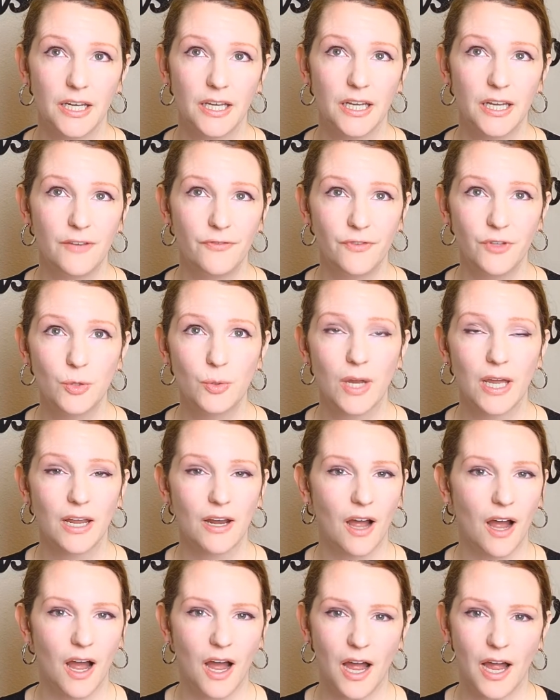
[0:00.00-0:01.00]
if you get
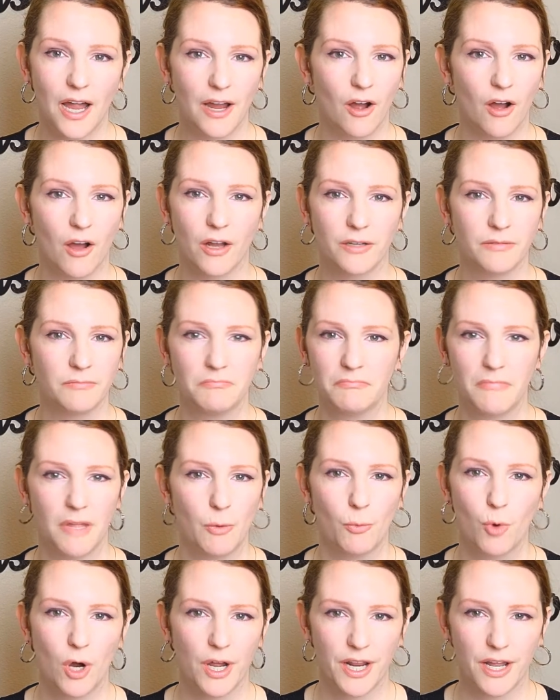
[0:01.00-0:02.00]
high on
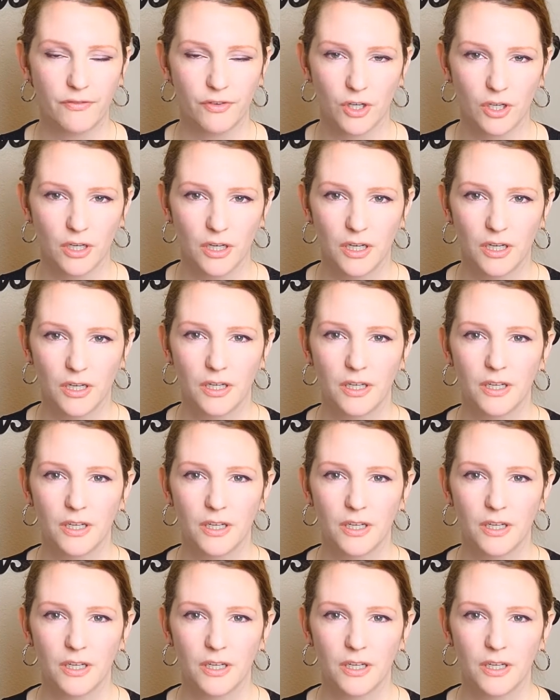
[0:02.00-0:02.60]
whatever,